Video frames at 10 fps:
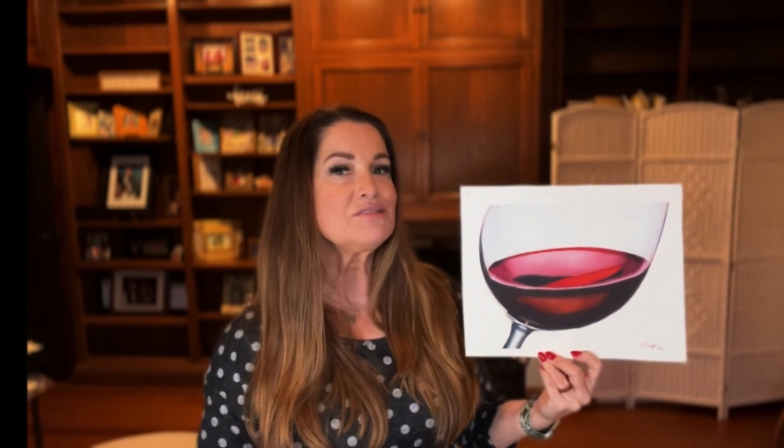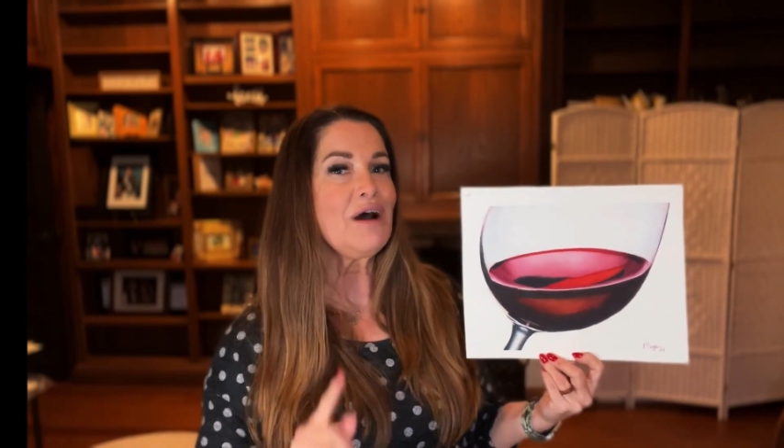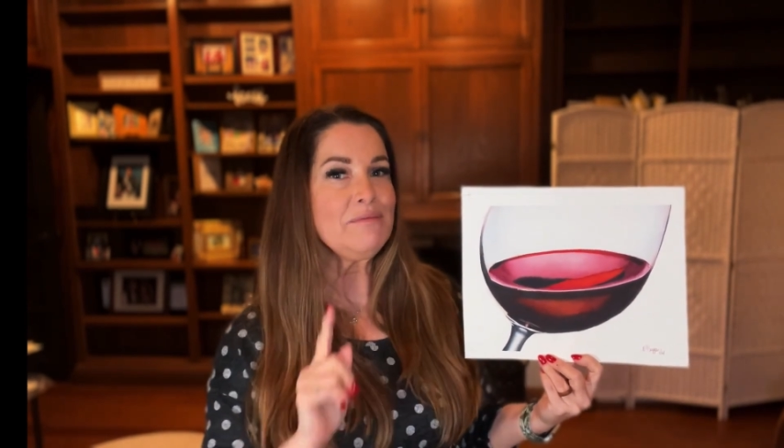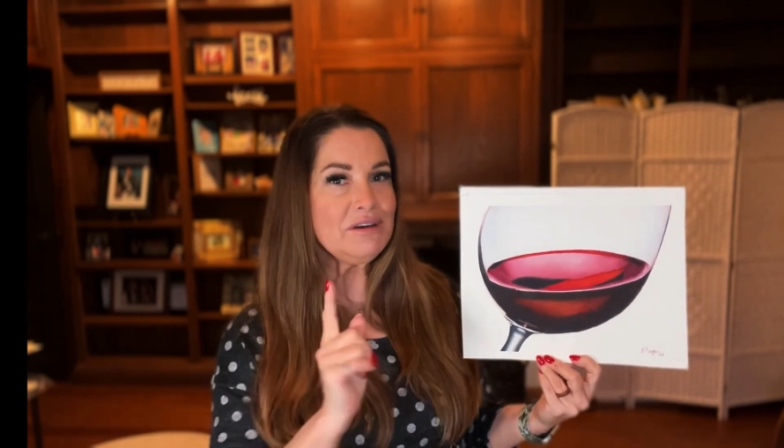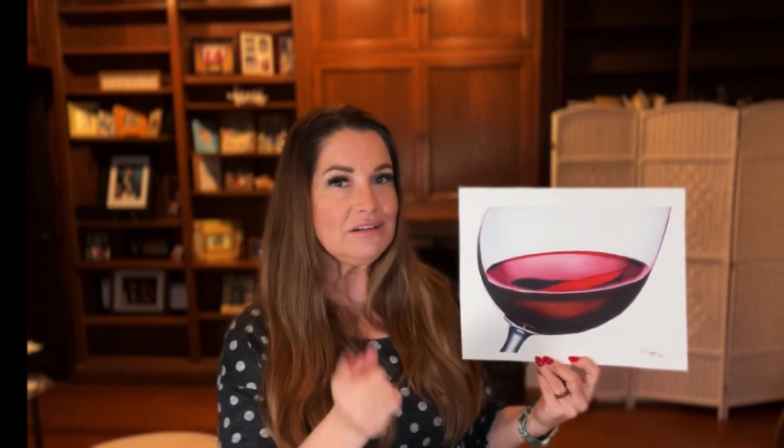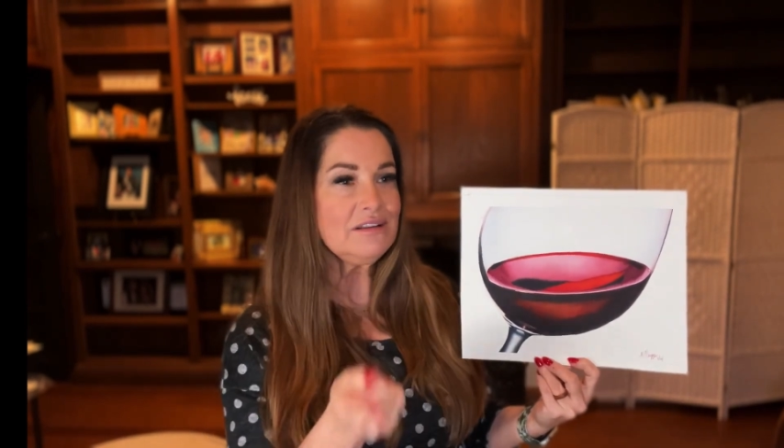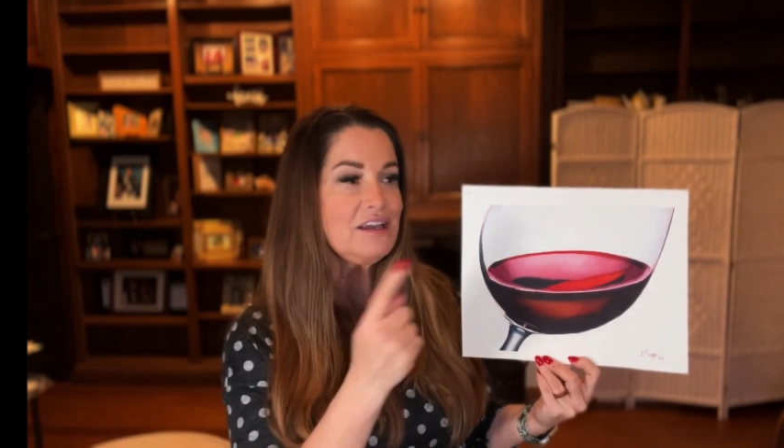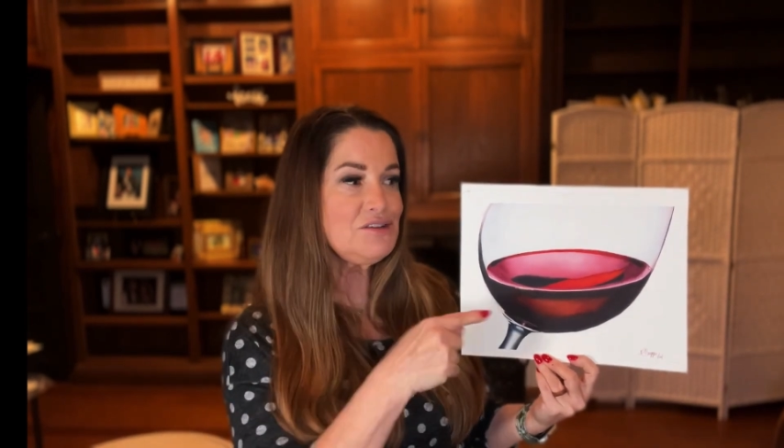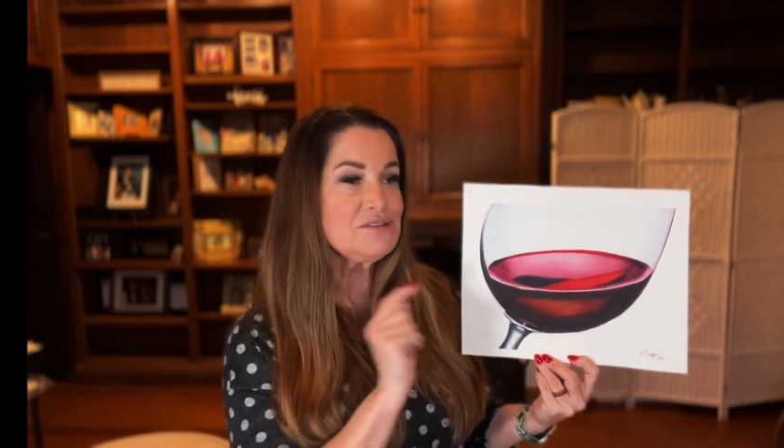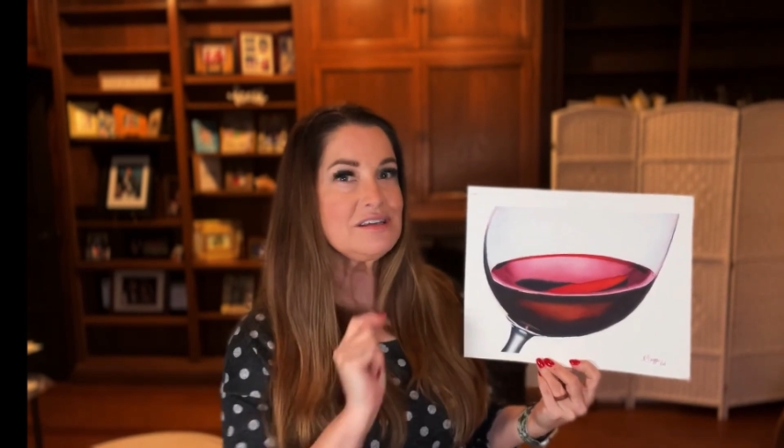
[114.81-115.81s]
So I'm going to
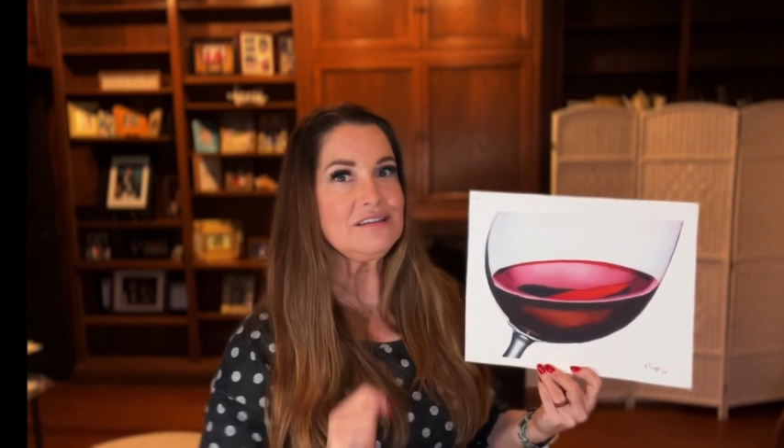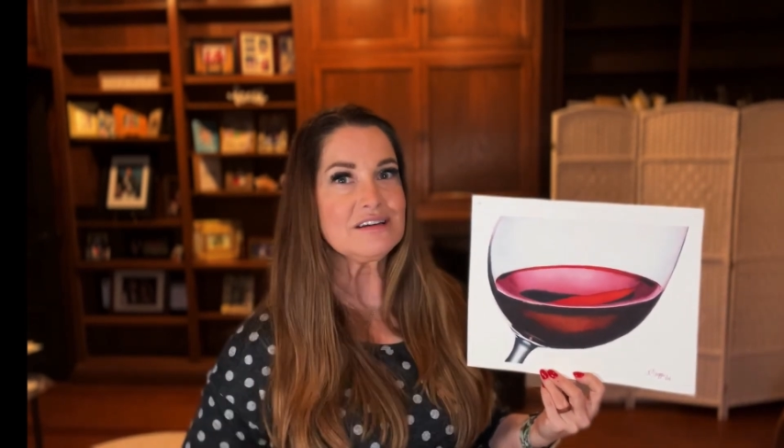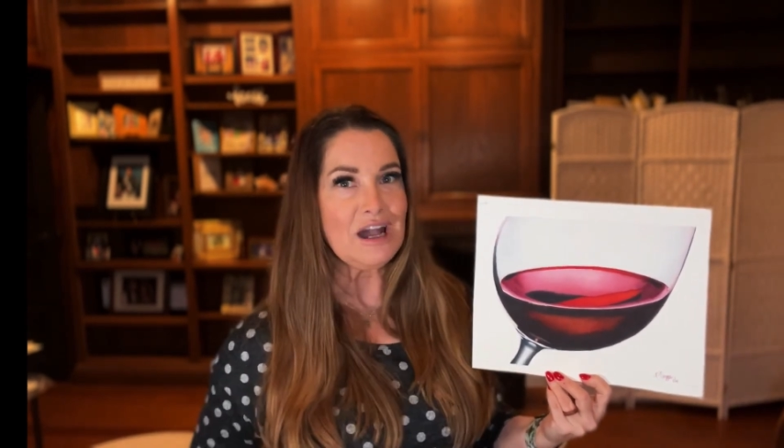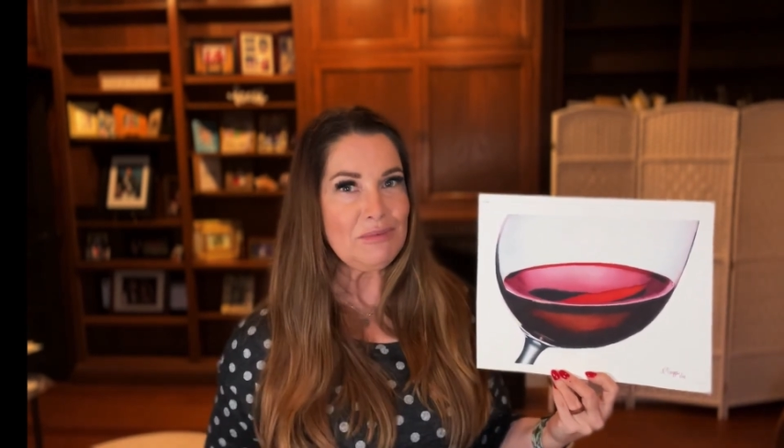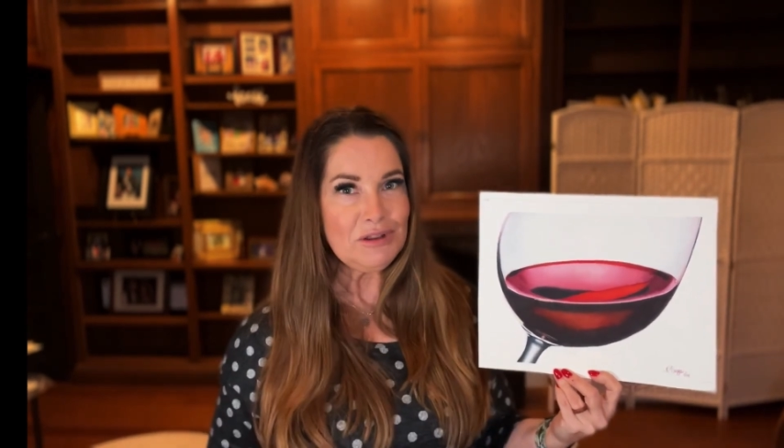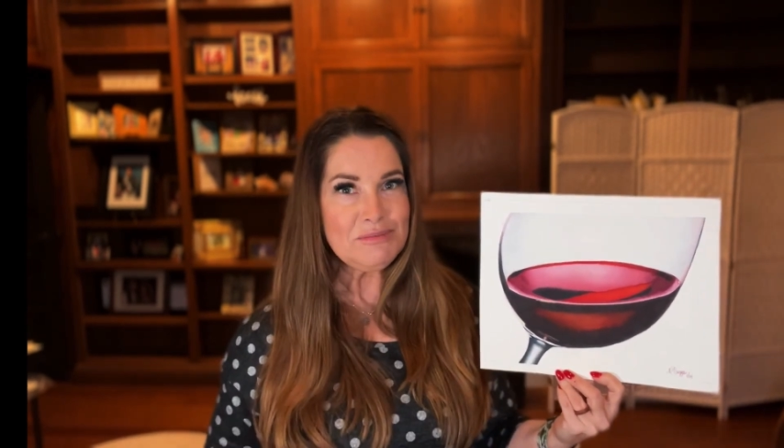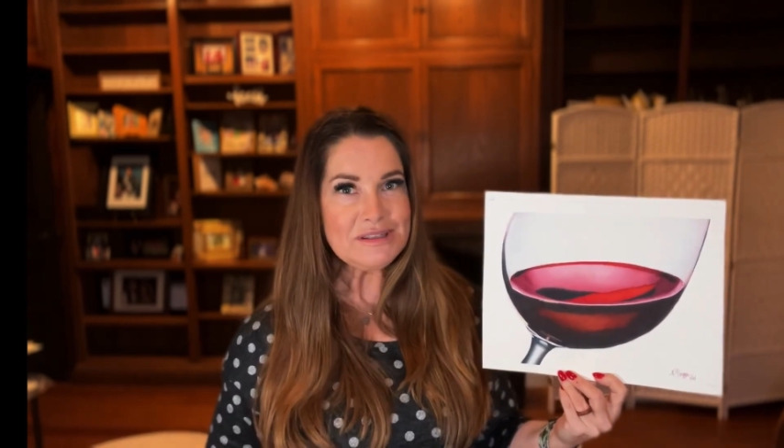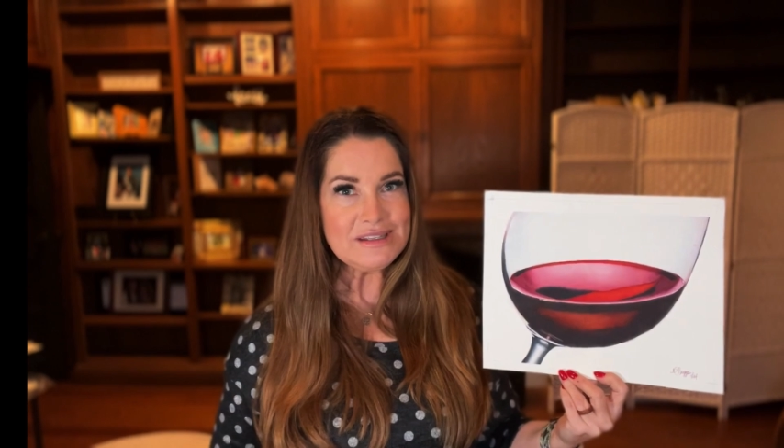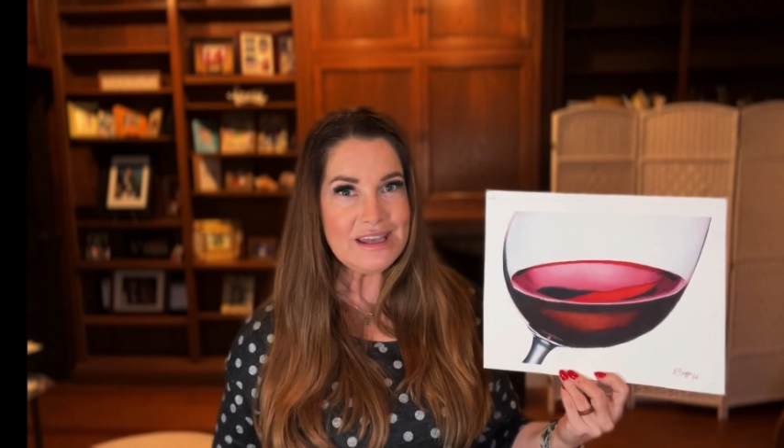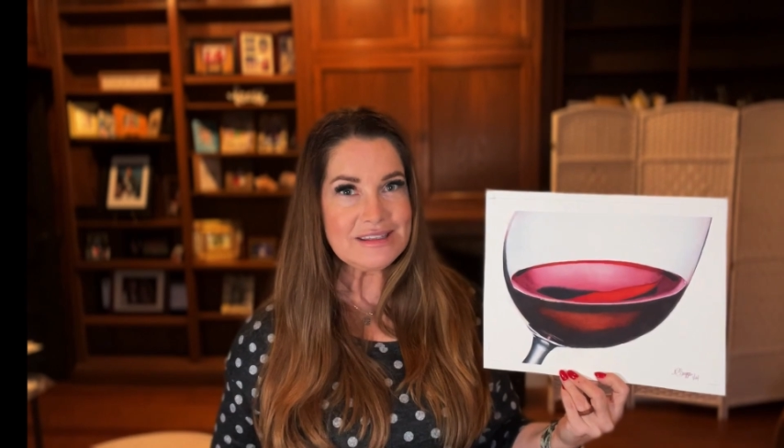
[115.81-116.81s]
let you see the couple of
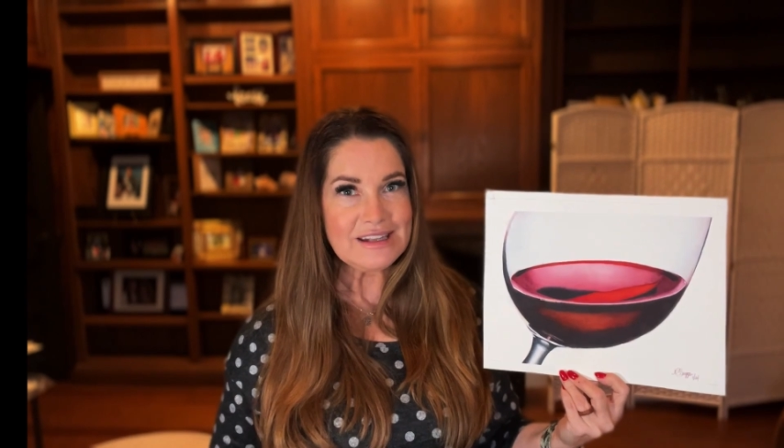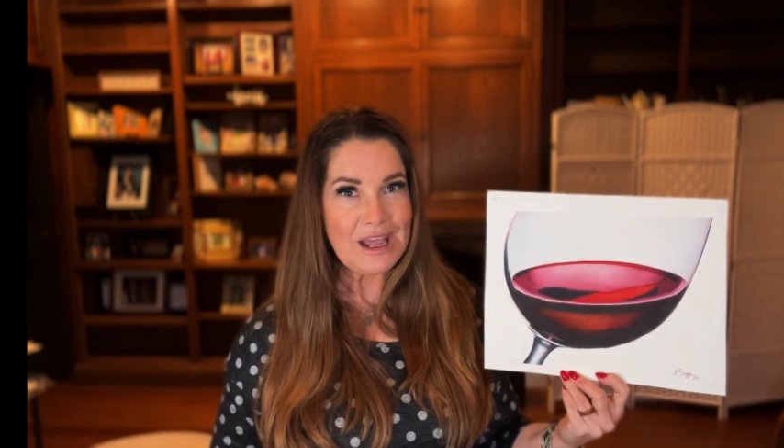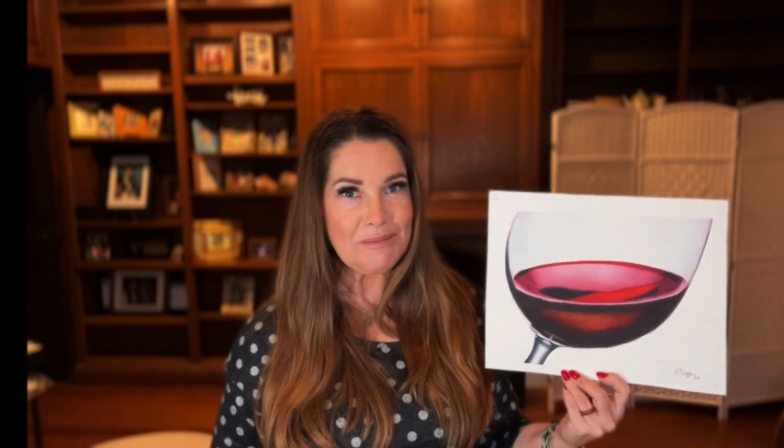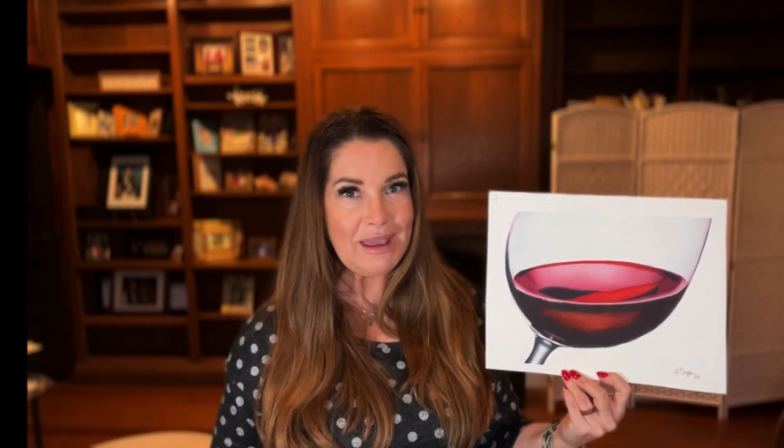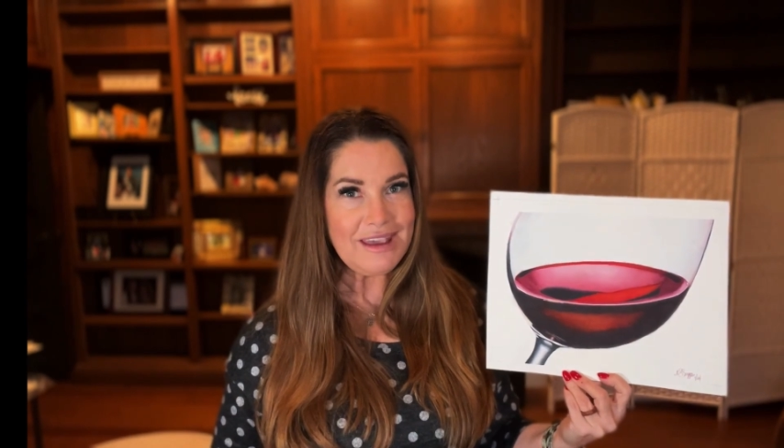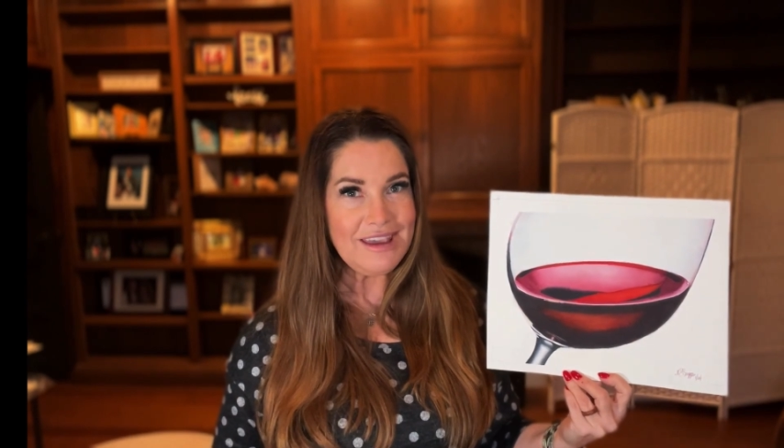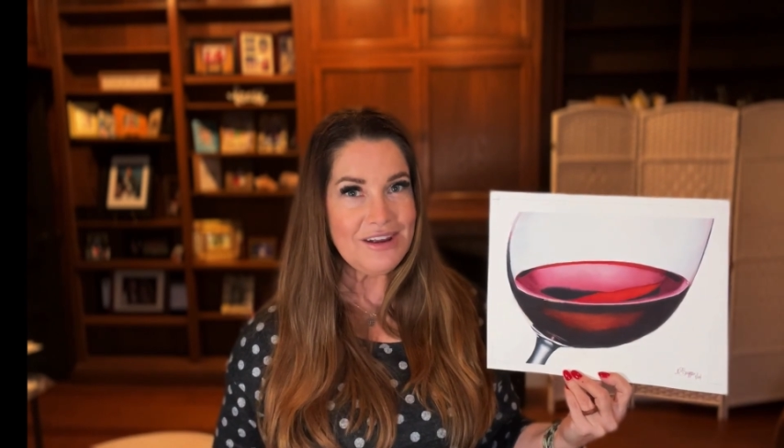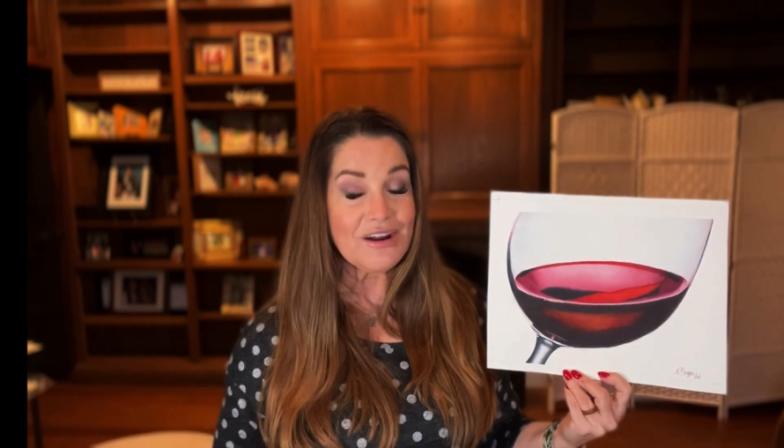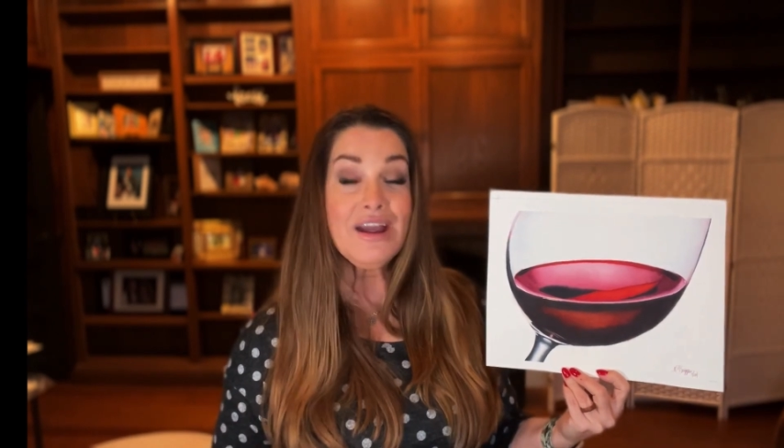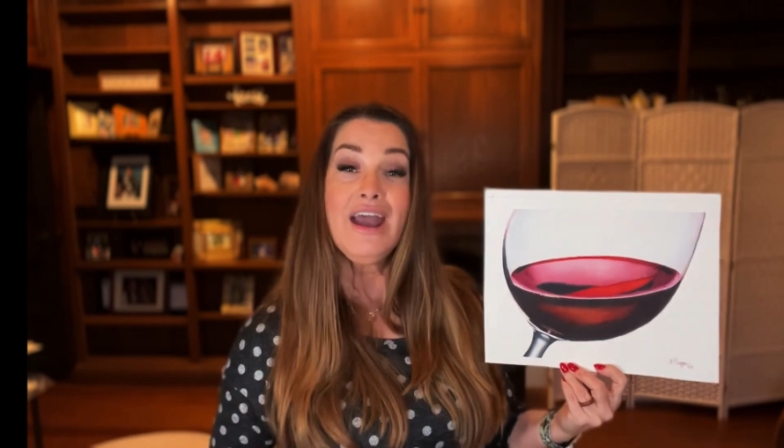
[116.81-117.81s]
mistakes that I make here,